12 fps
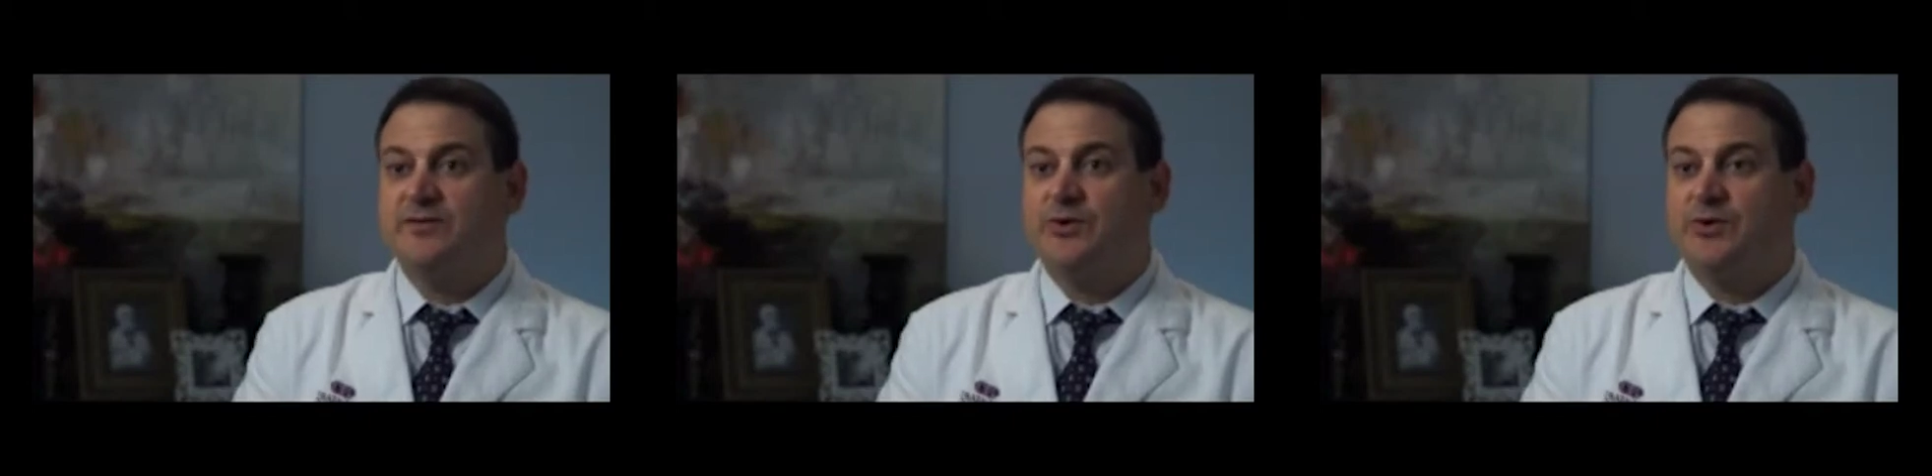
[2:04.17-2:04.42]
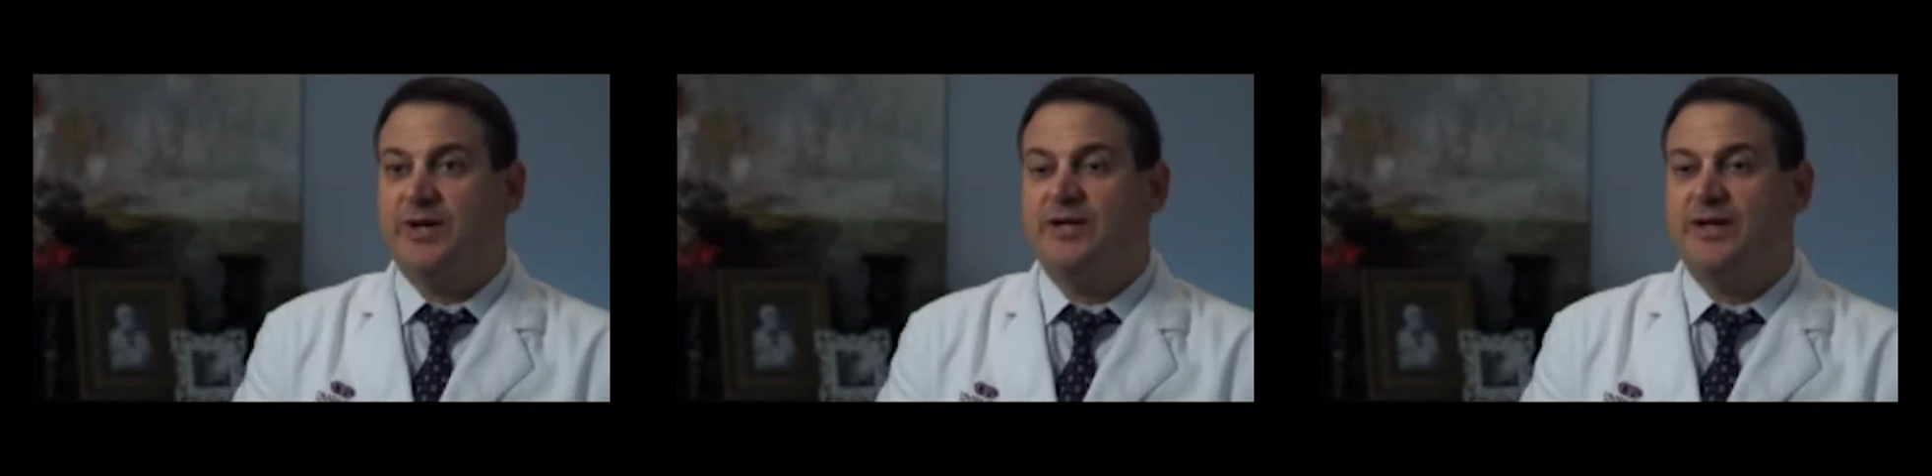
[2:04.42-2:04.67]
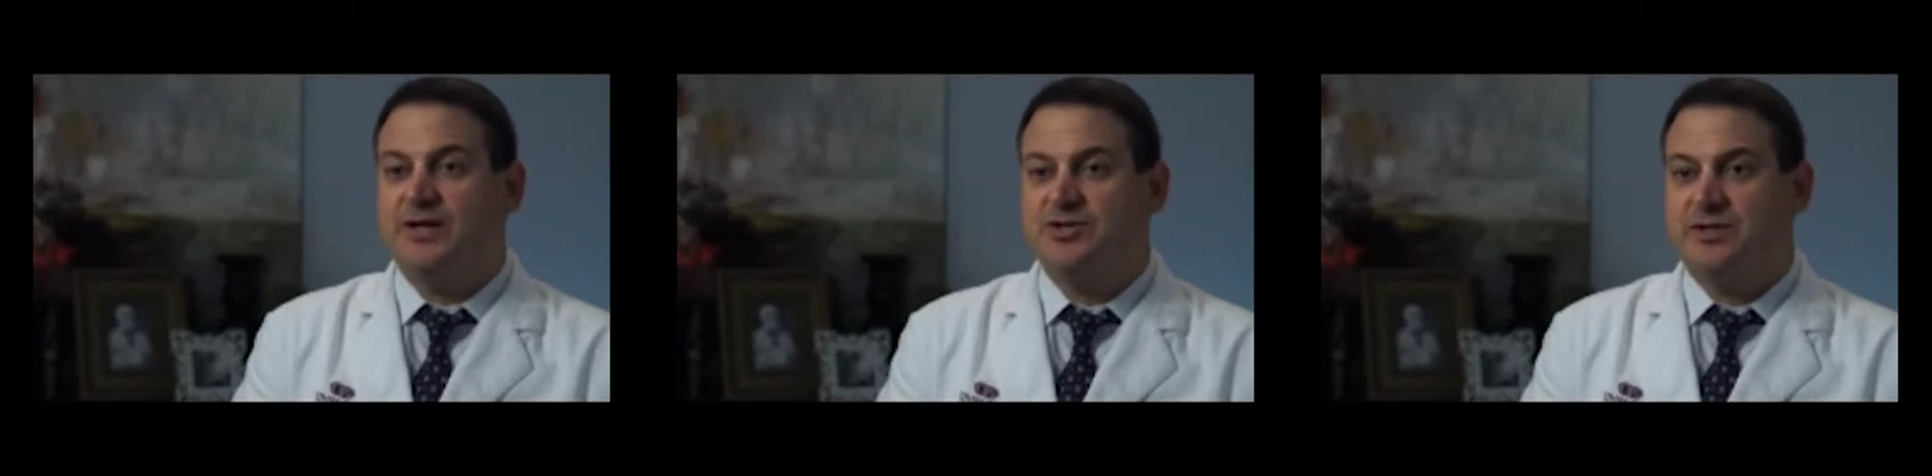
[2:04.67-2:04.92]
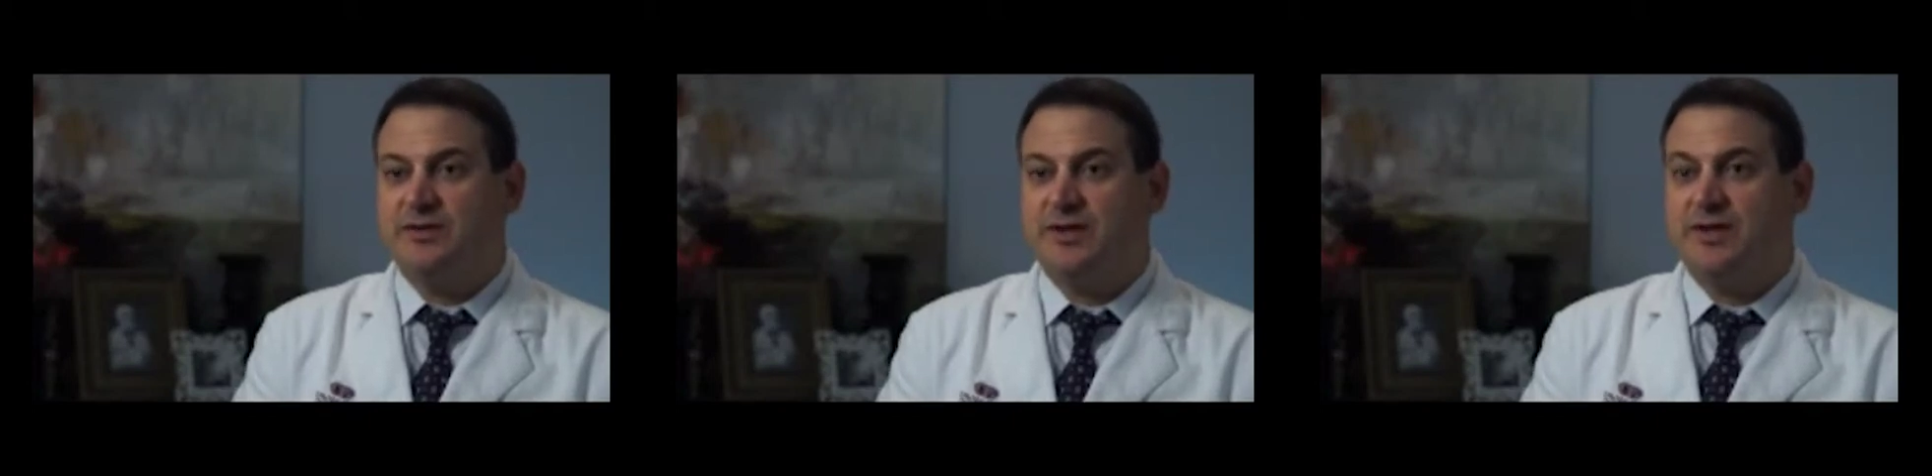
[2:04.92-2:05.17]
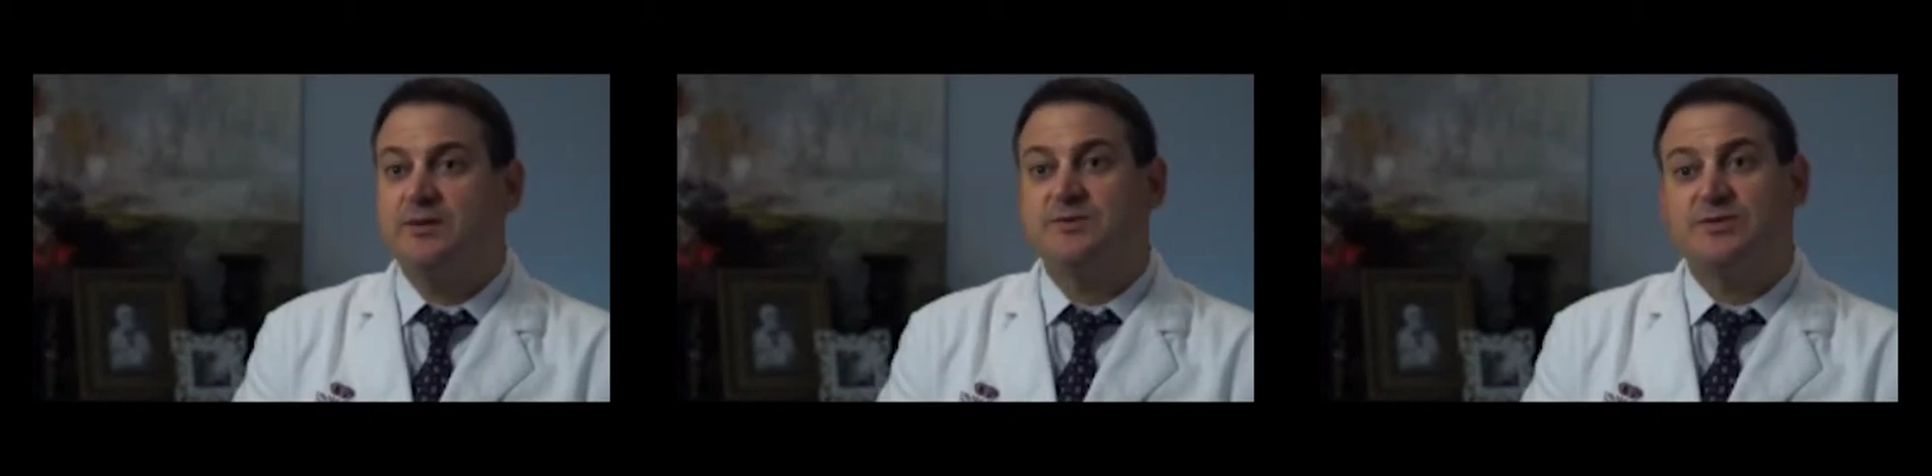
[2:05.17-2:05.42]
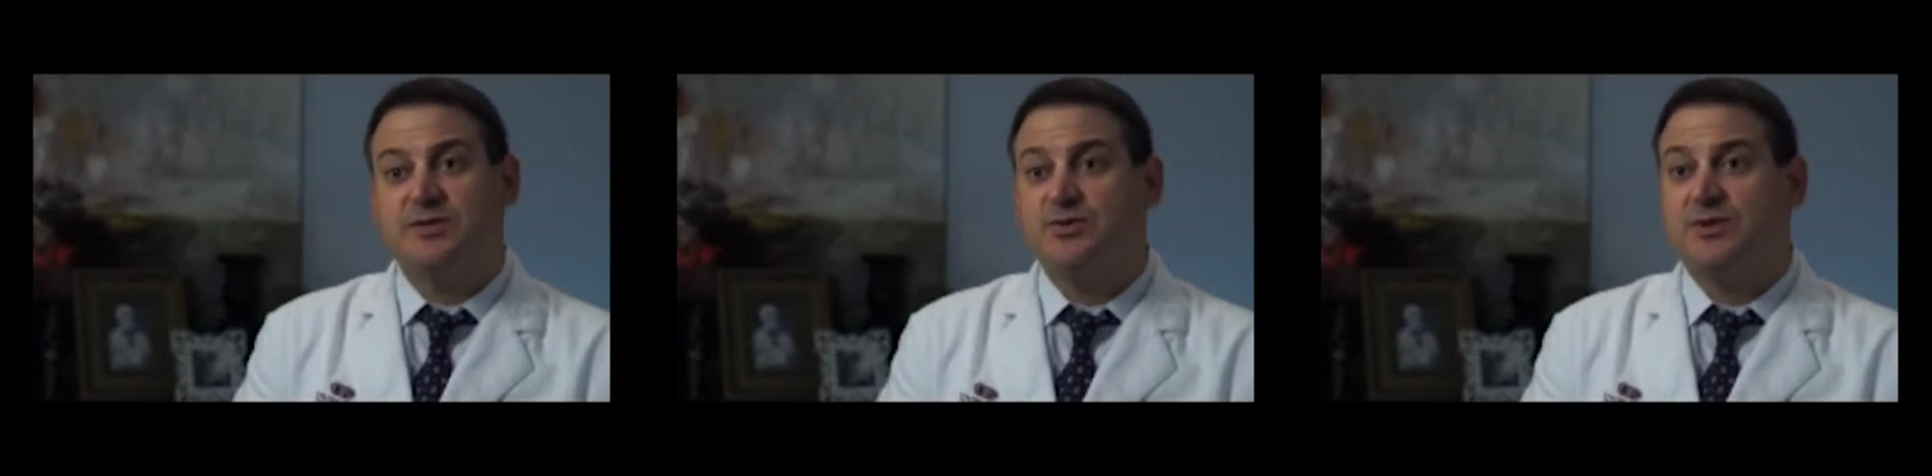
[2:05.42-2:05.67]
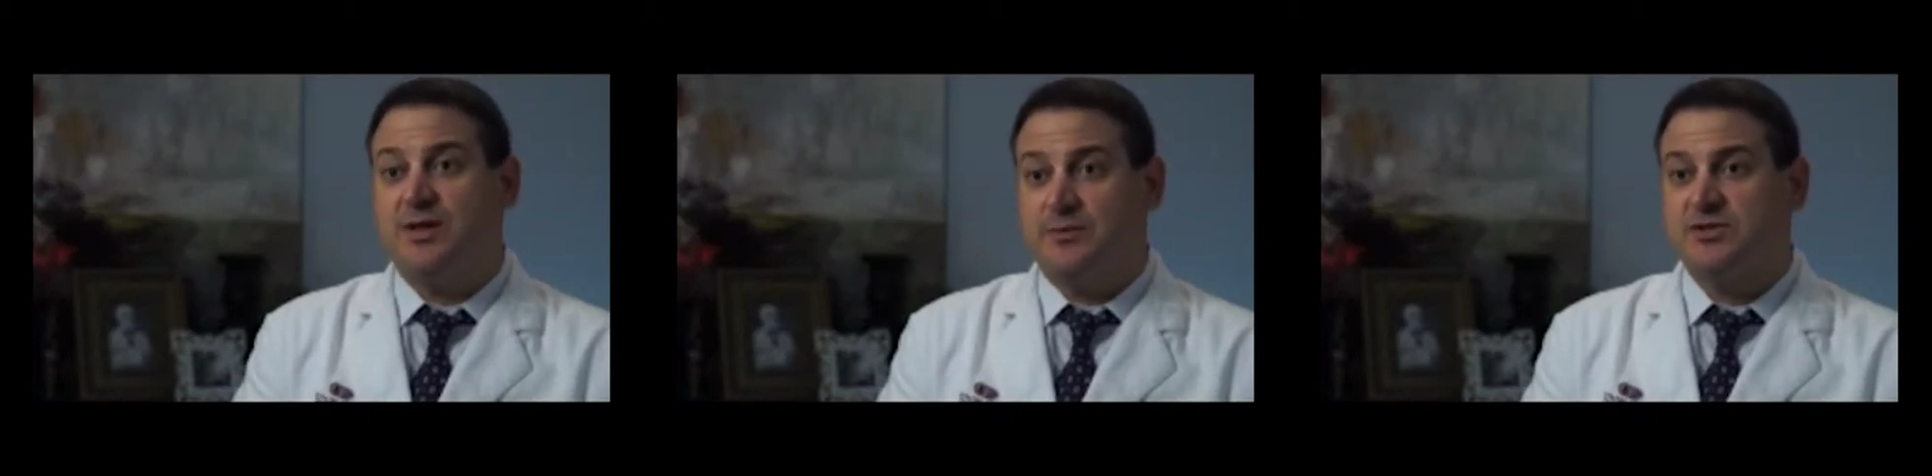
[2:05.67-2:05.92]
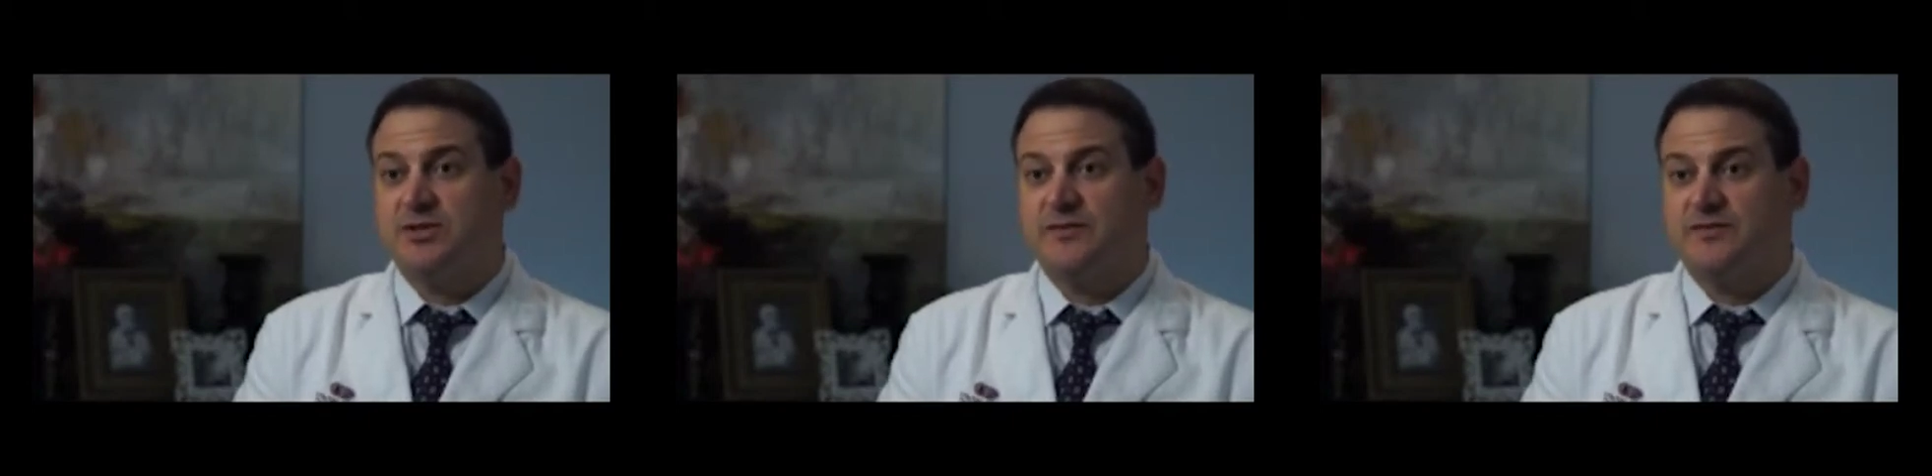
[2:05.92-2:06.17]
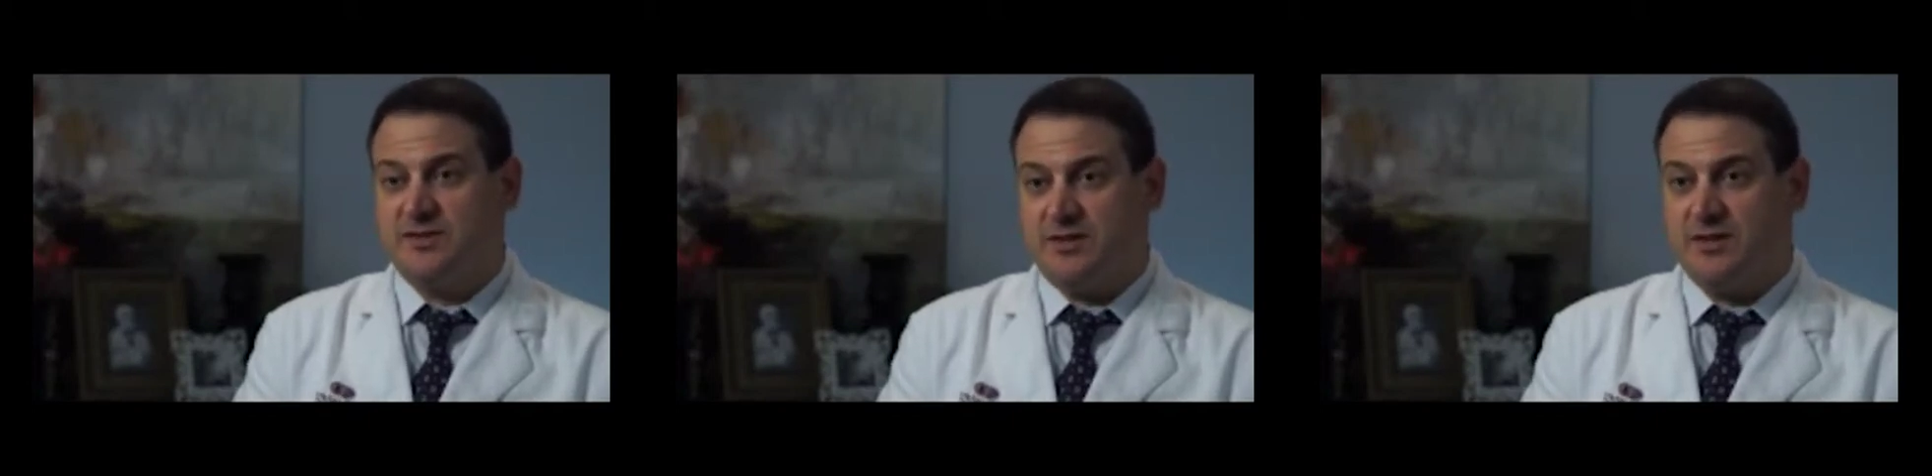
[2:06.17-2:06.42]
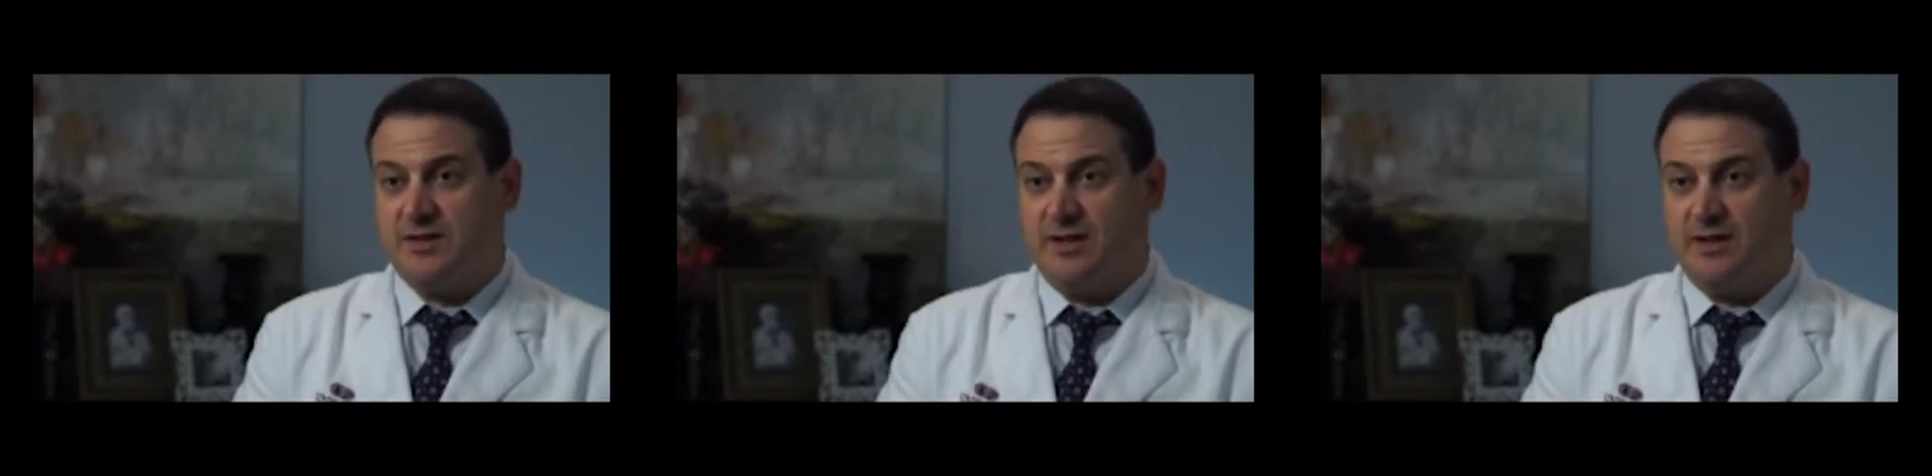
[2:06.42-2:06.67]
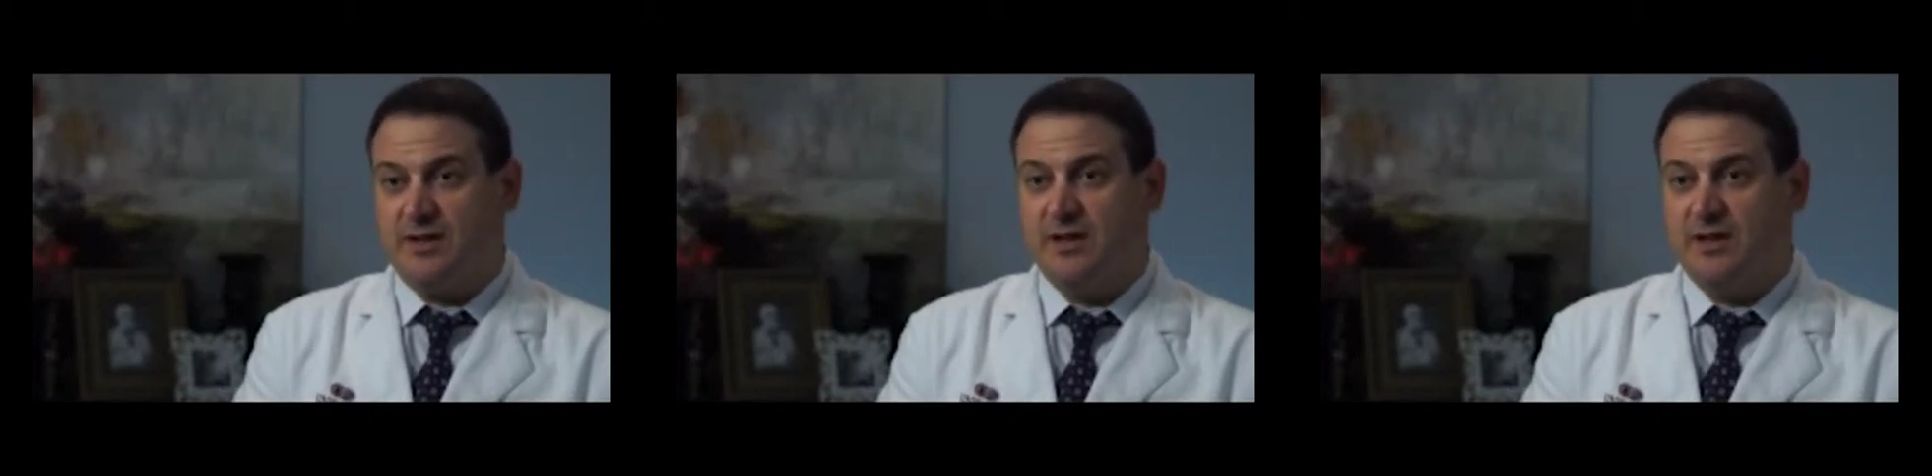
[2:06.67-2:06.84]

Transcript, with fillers: accreditation that comes into an imaging facility.